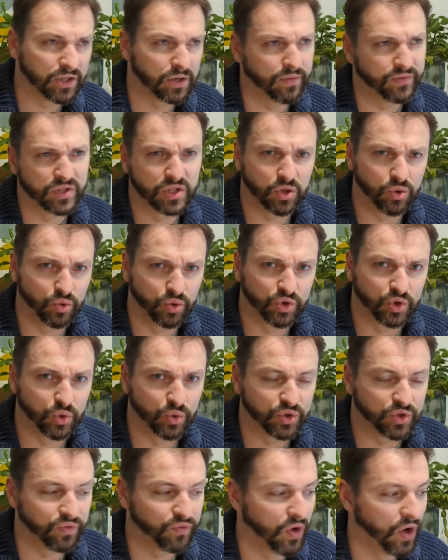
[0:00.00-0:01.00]
and obviously all
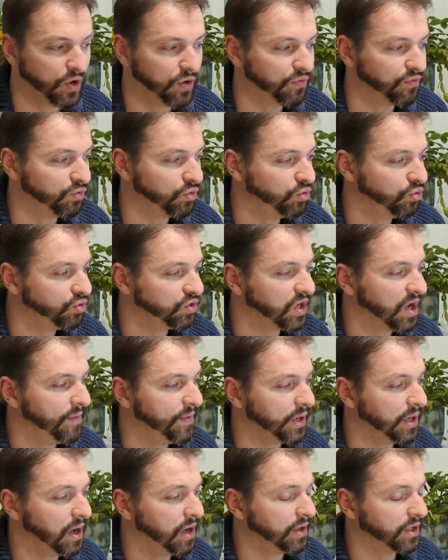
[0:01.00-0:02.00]
sorts of kind of rules
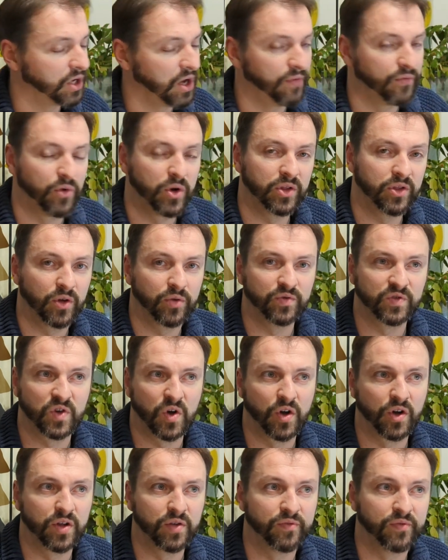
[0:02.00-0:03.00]
covering those
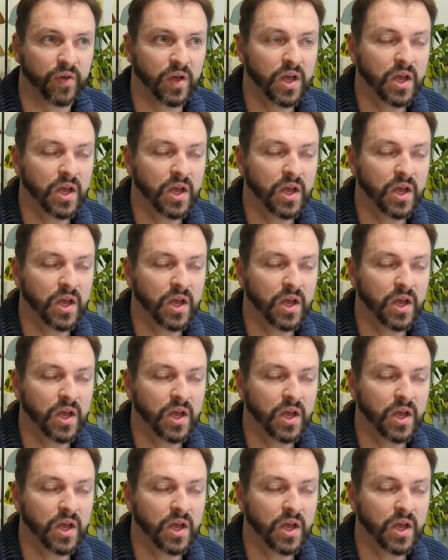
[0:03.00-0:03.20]
kind of,